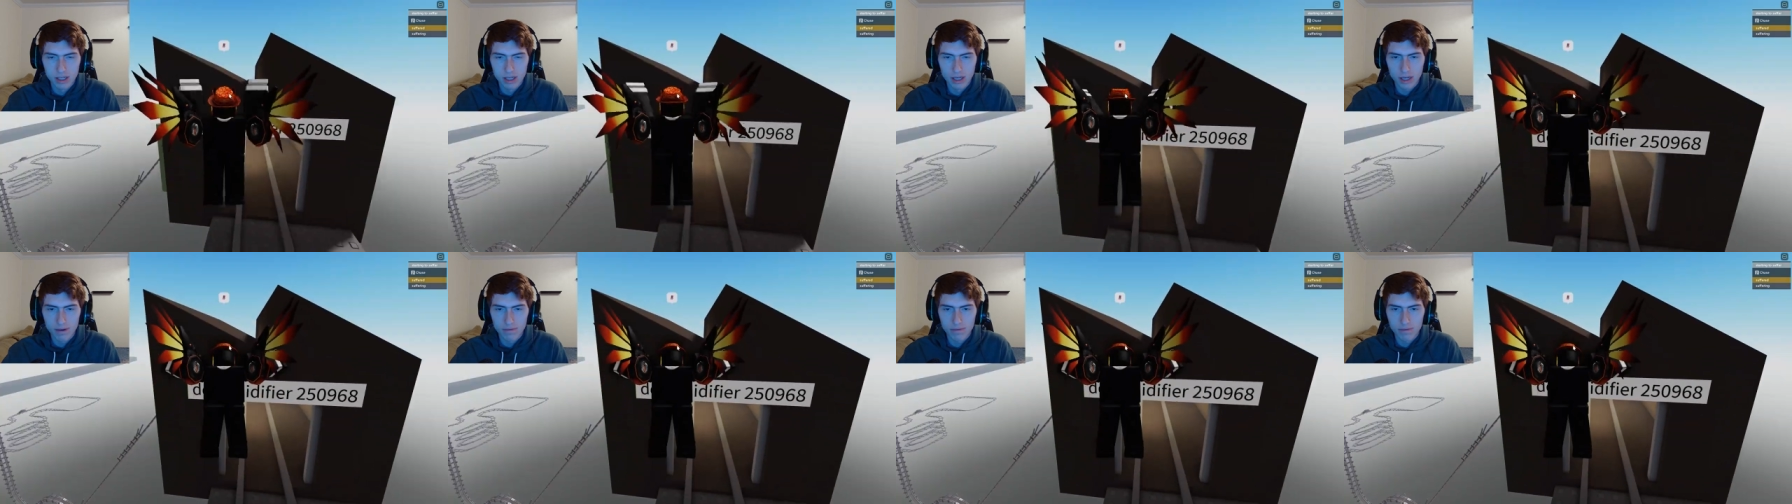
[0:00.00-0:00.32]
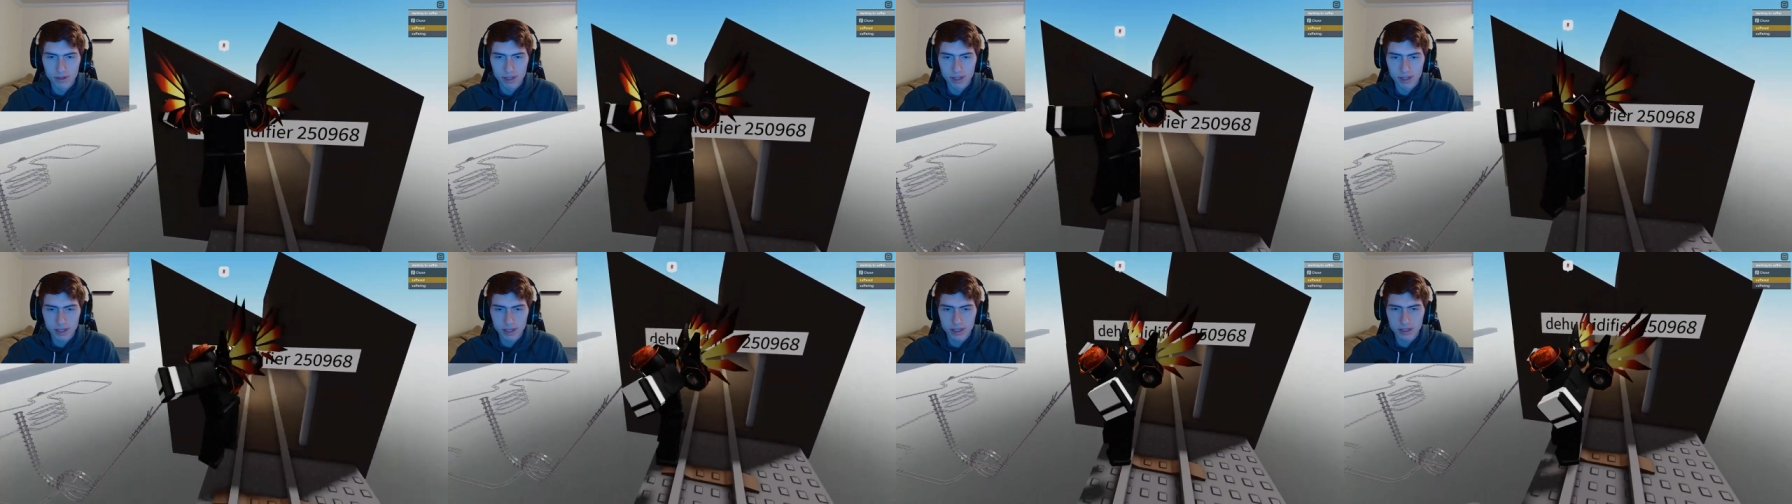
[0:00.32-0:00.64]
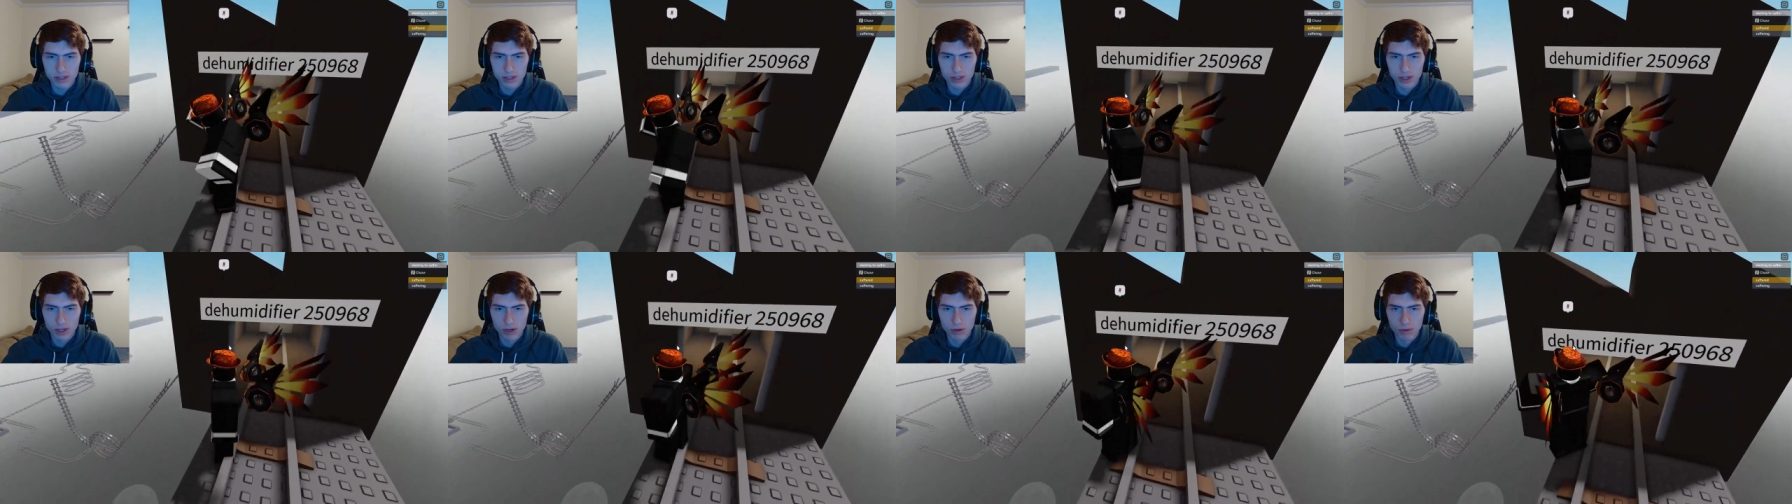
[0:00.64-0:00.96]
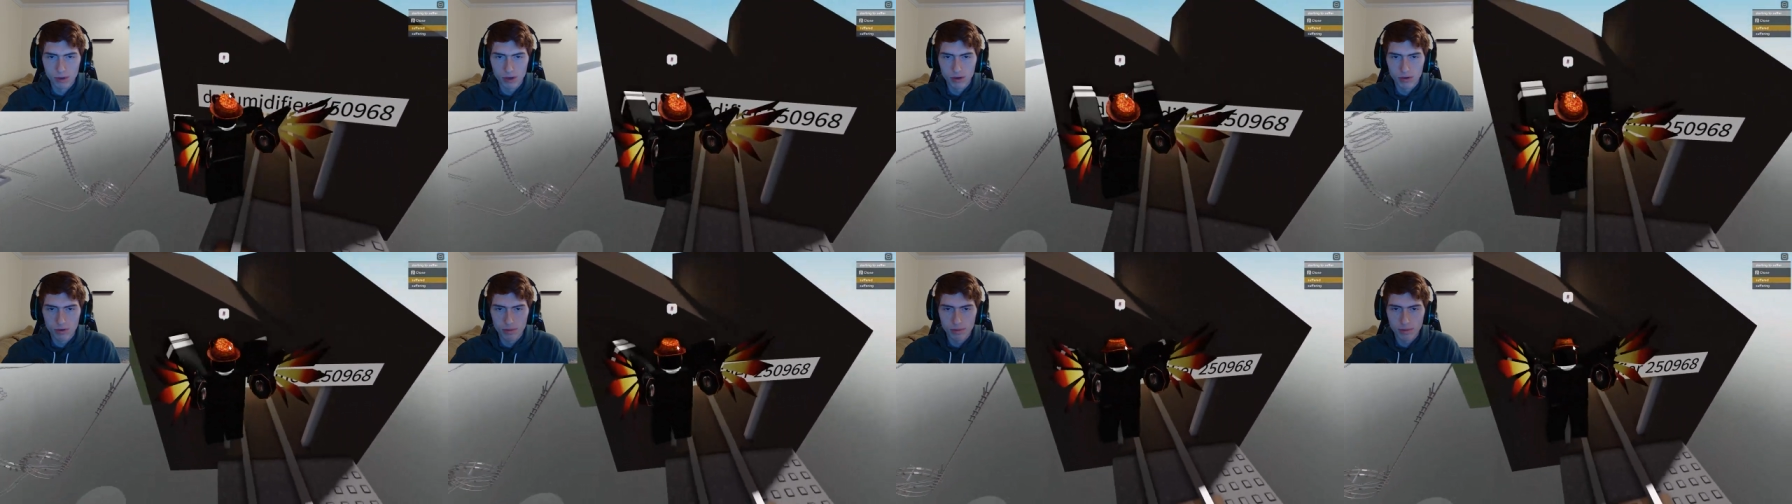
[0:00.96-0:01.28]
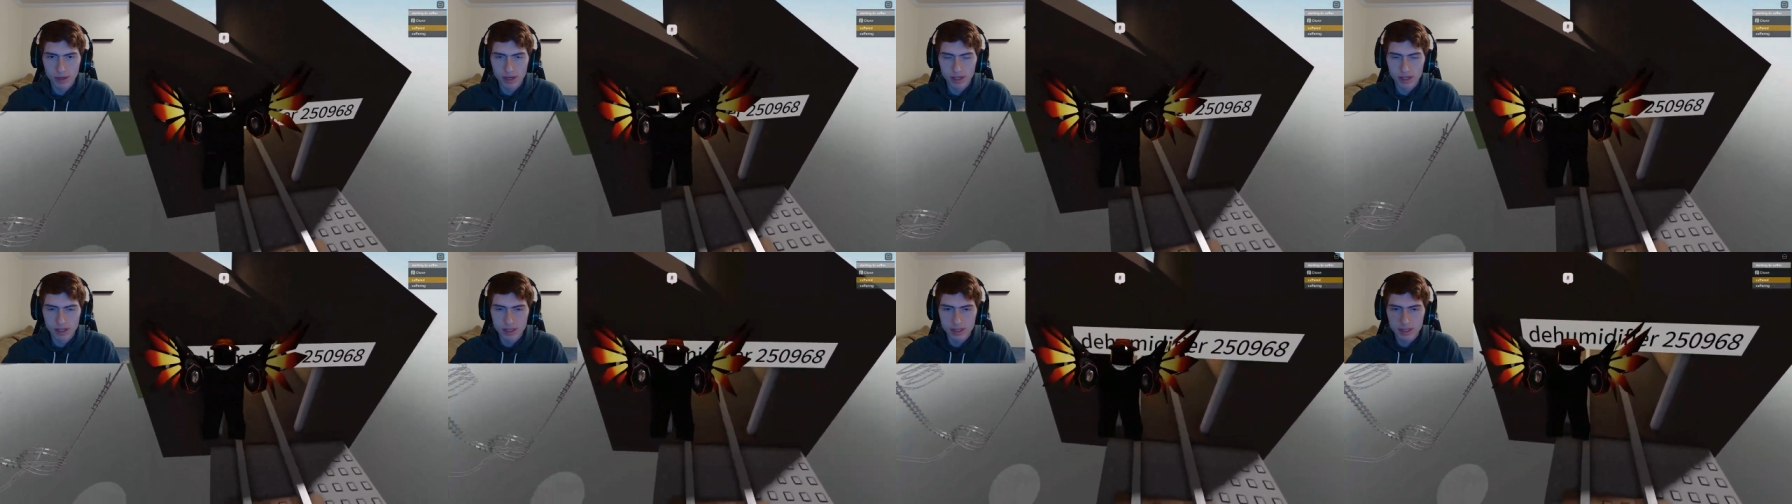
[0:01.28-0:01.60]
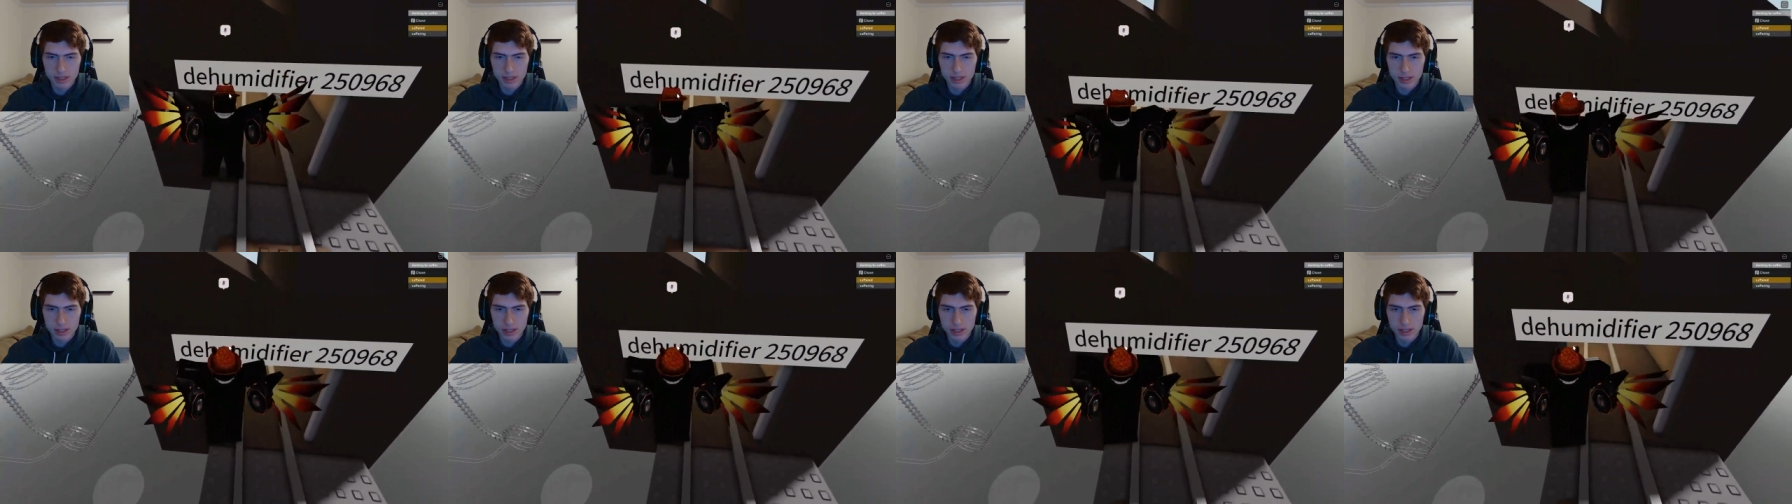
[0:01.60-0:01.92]
I feel like I don't want to remain
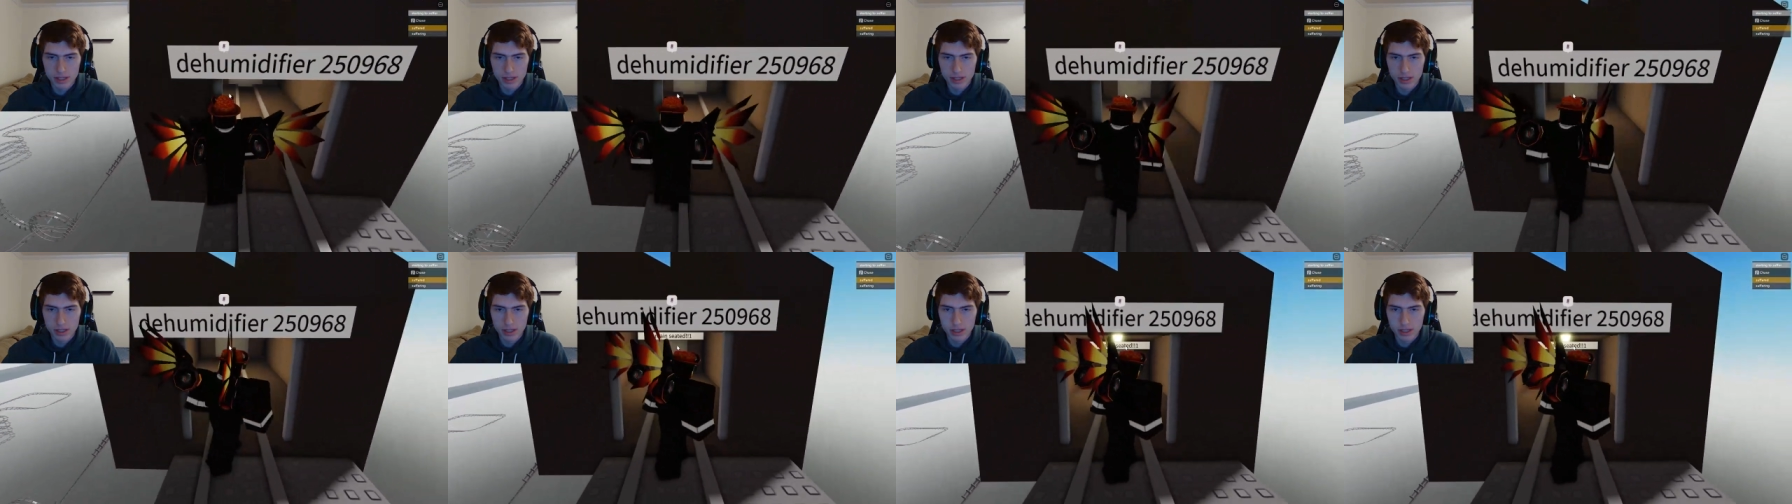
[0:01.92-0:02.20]
seated.